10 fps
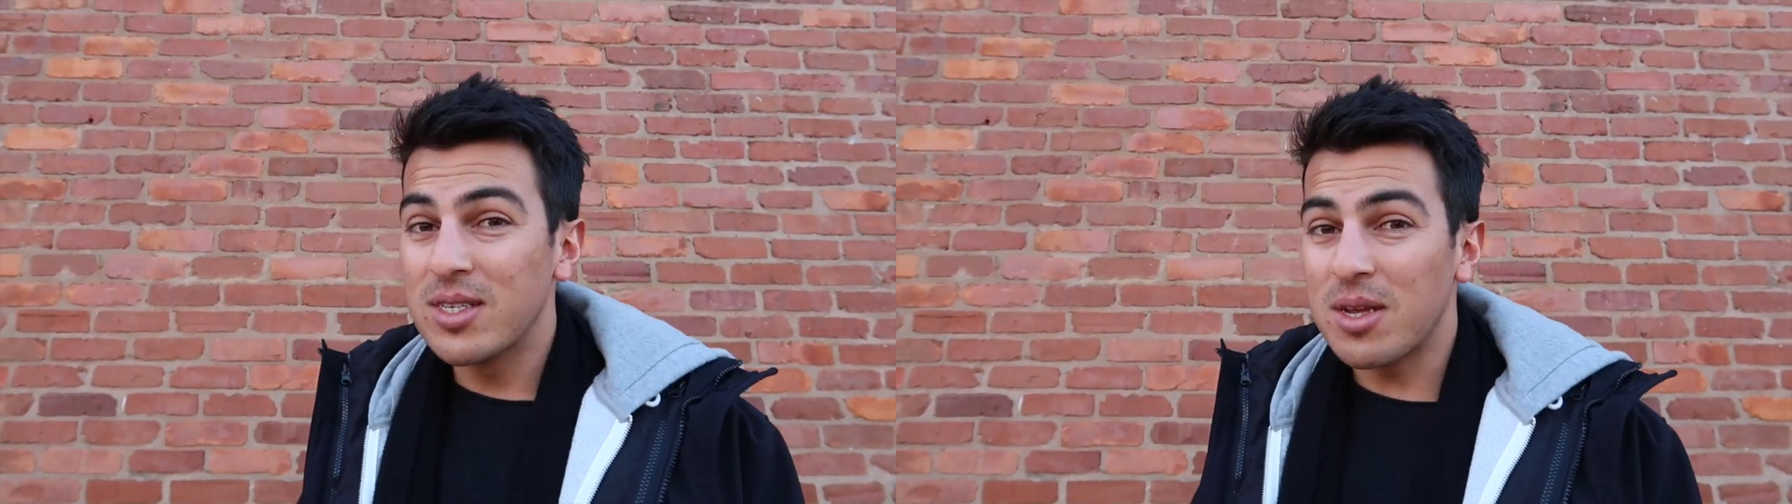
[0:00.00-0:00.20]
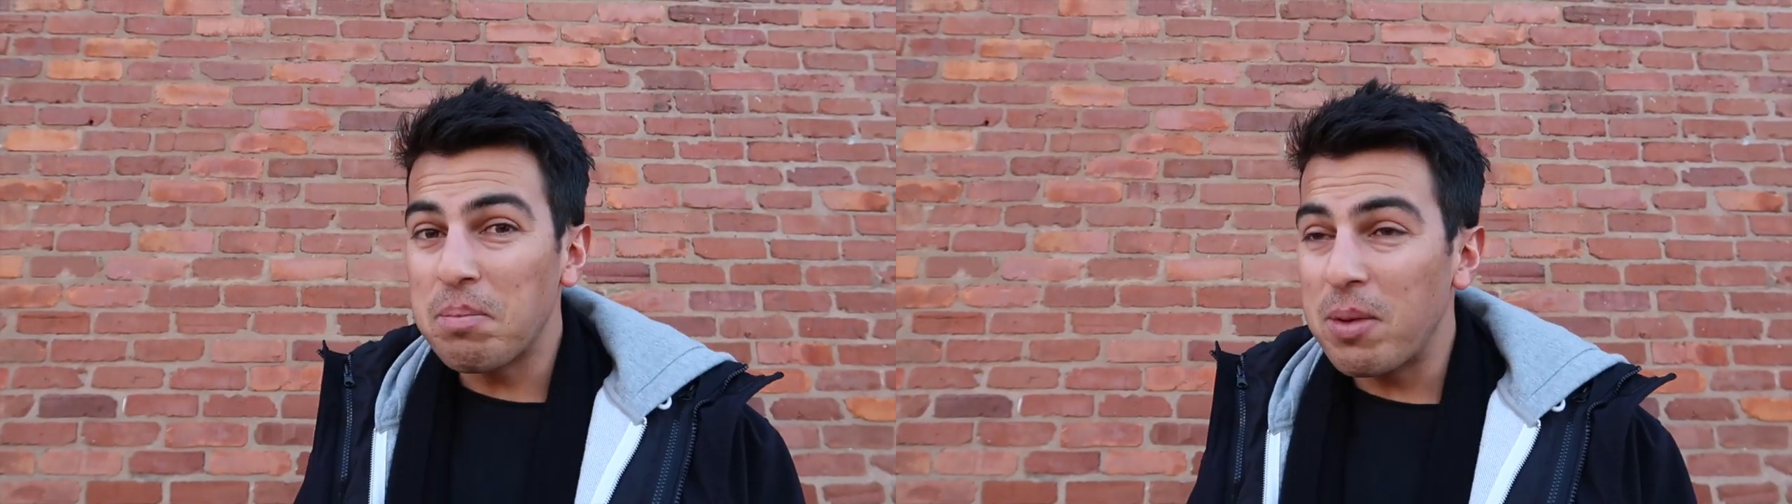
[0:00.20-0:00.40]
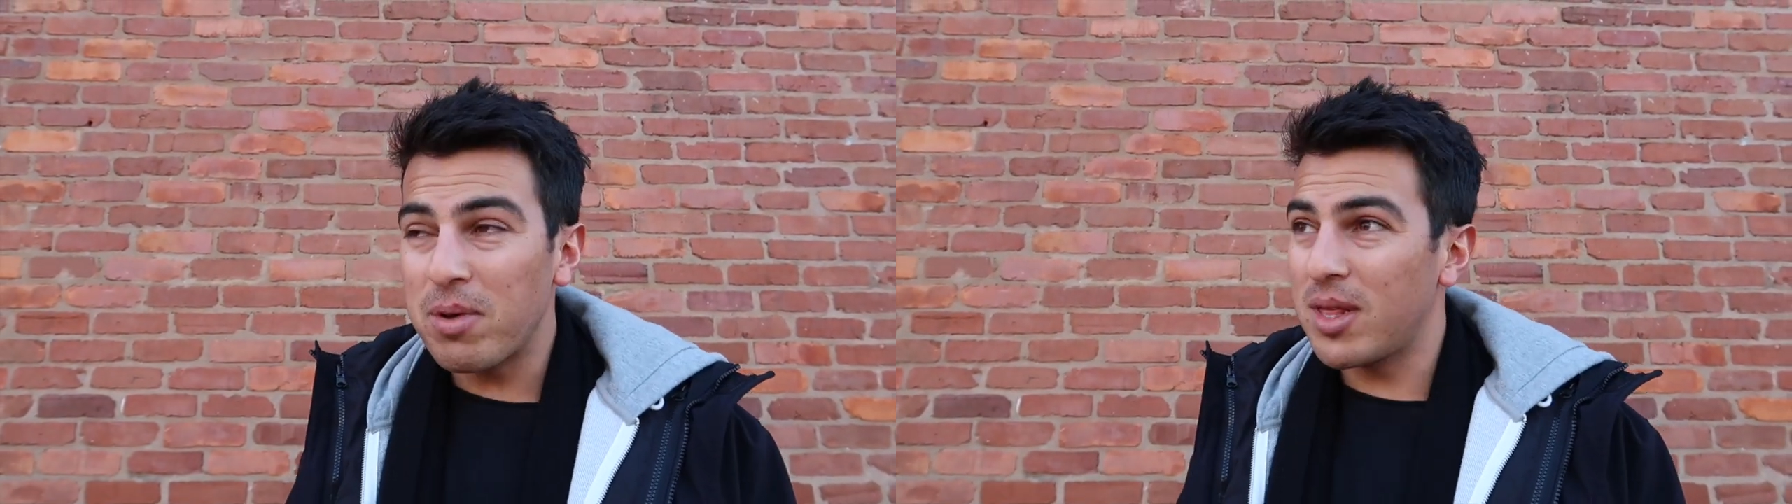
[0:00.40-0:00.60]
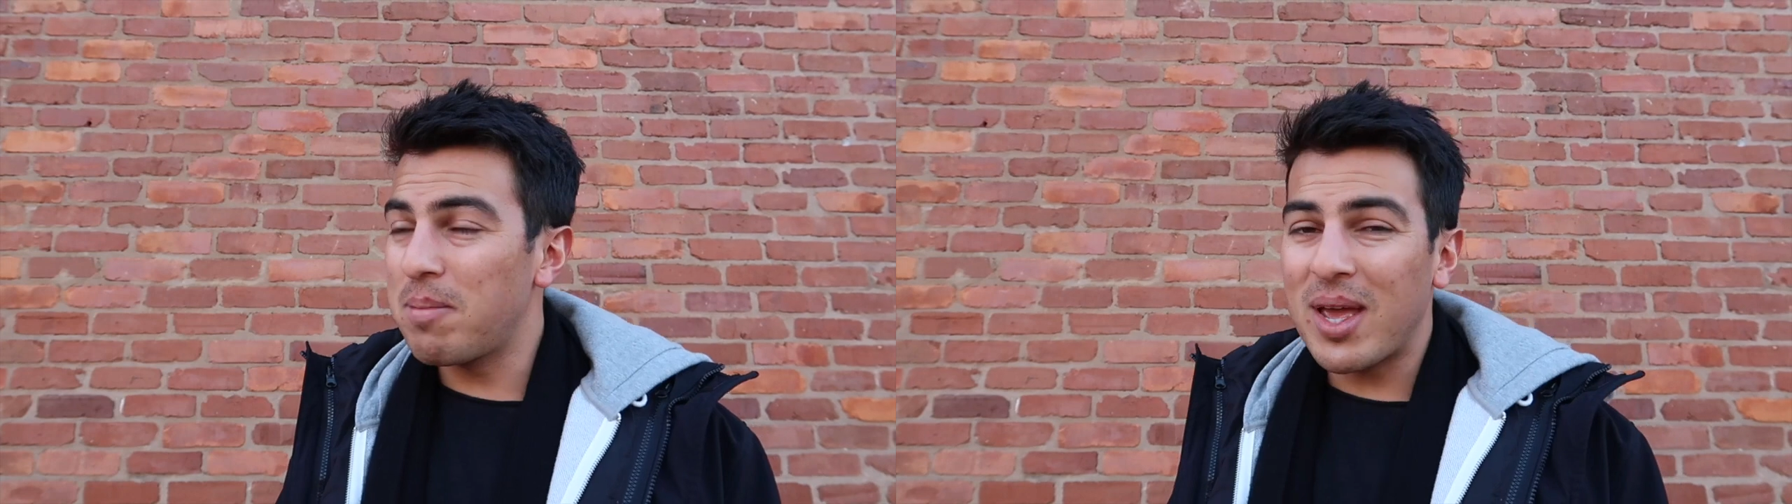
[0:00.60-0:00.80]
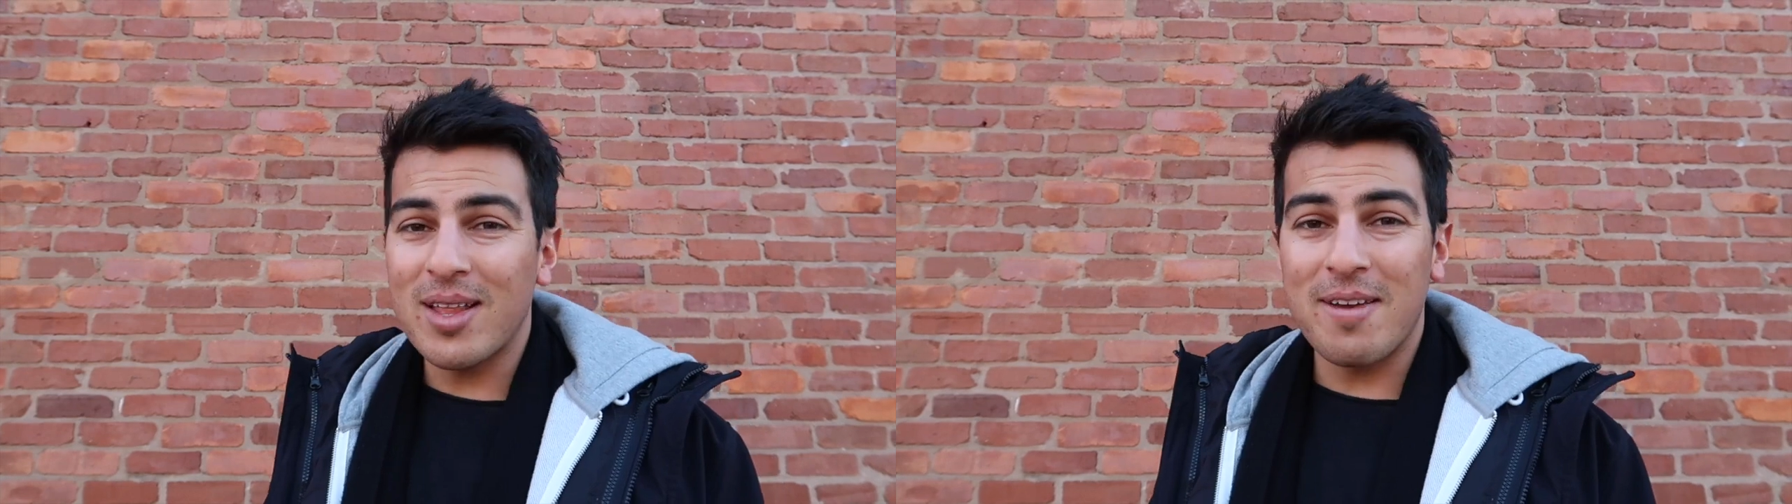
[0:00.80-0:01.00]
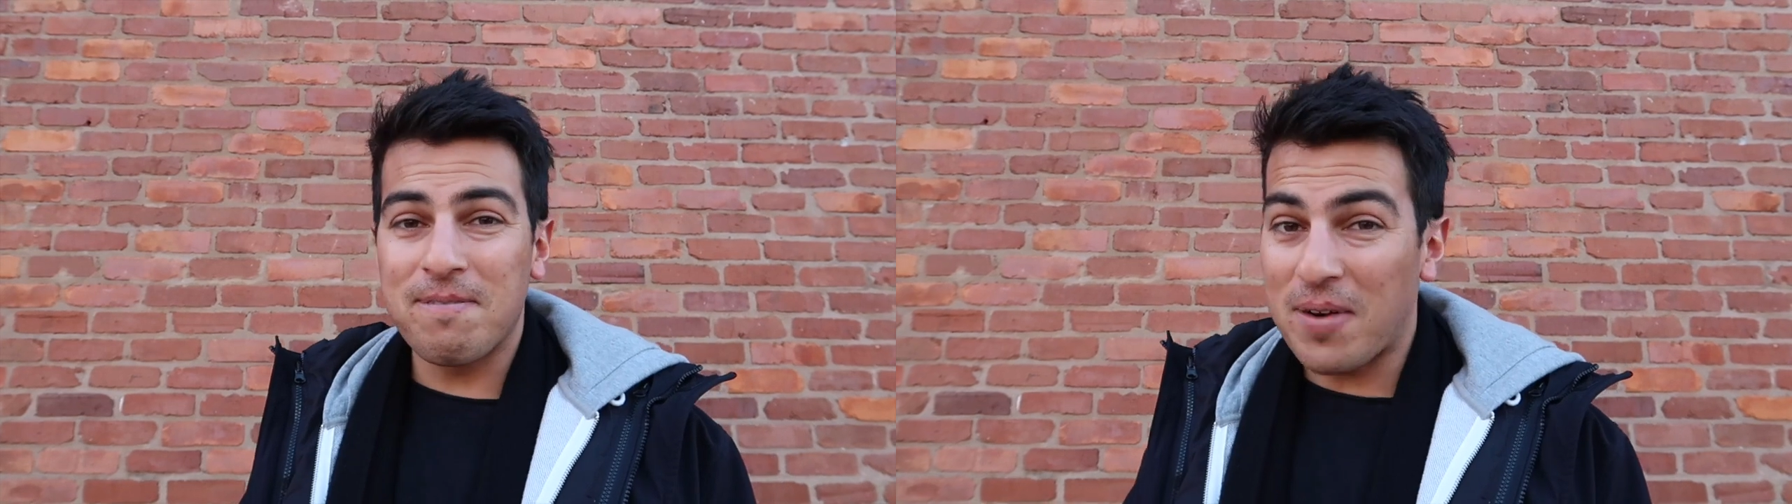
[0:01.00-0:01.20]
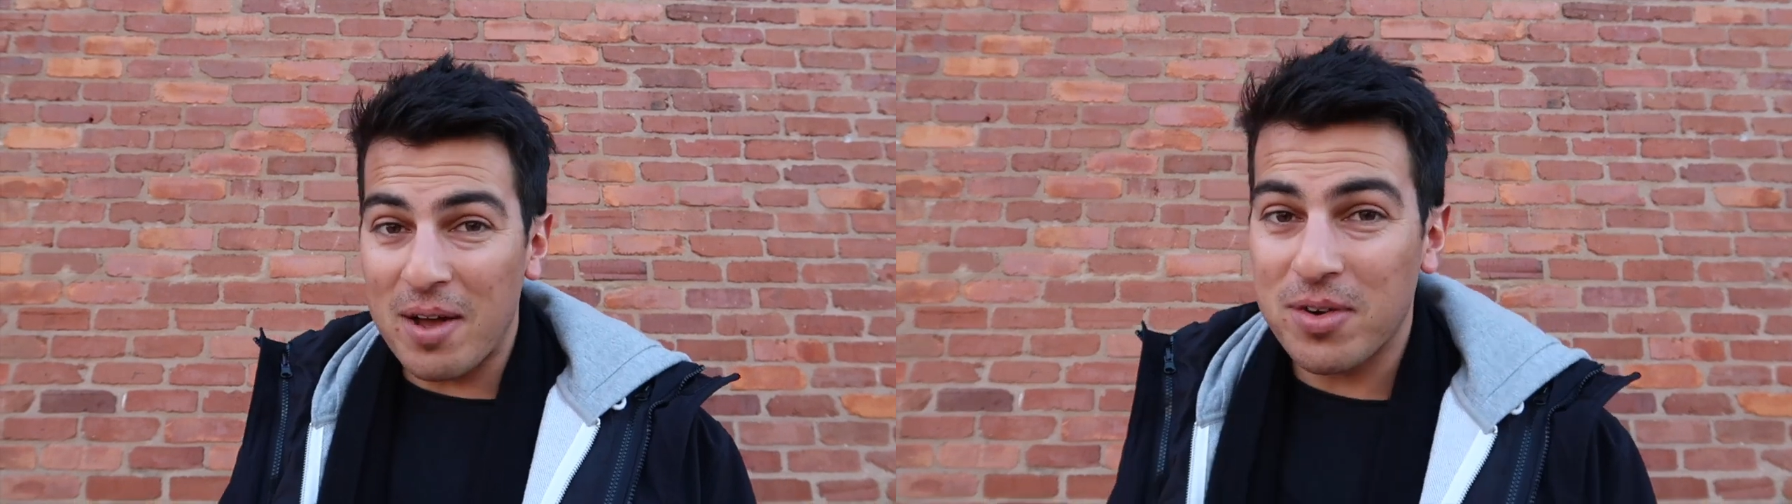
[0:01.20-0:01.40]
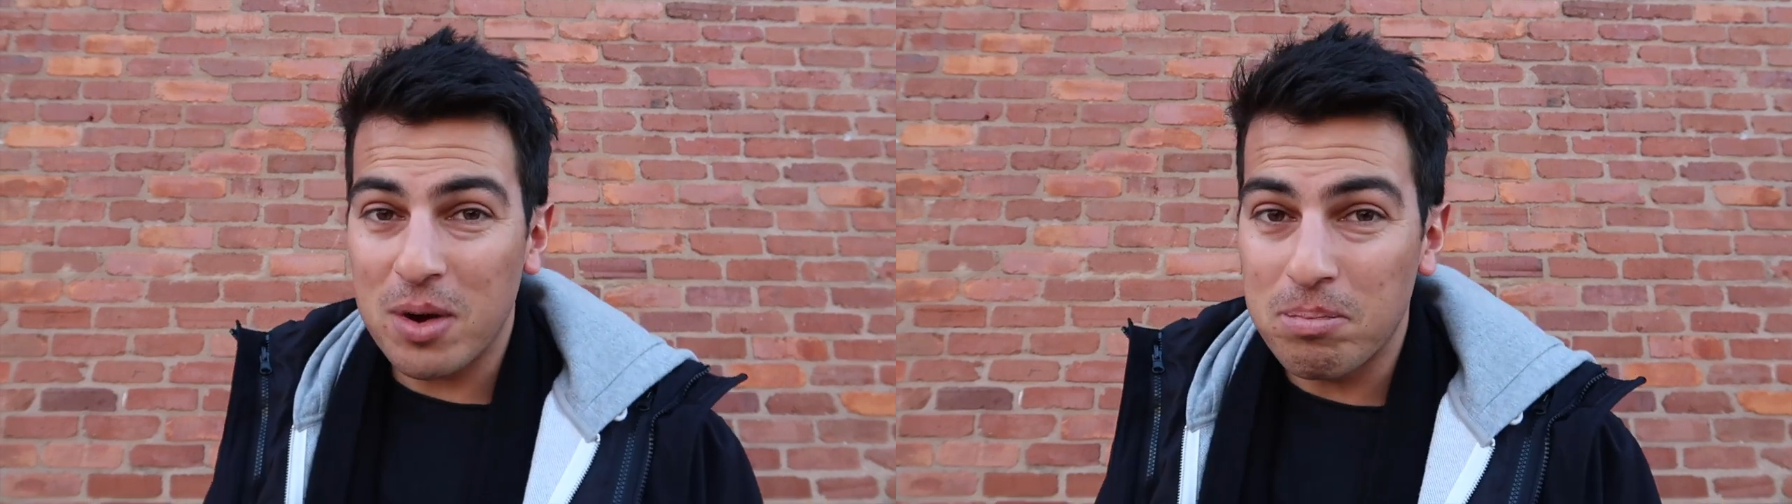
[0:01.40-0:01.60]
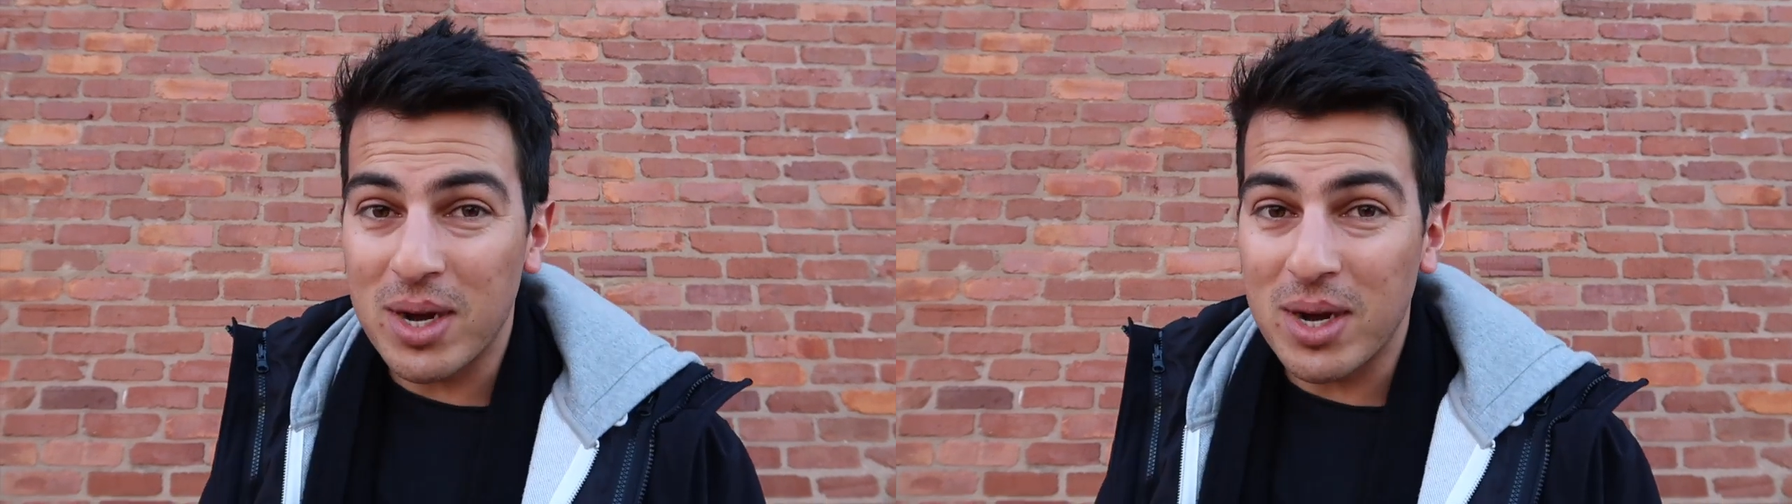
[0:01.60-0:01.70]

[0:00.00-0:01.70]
some people, they make like five hundred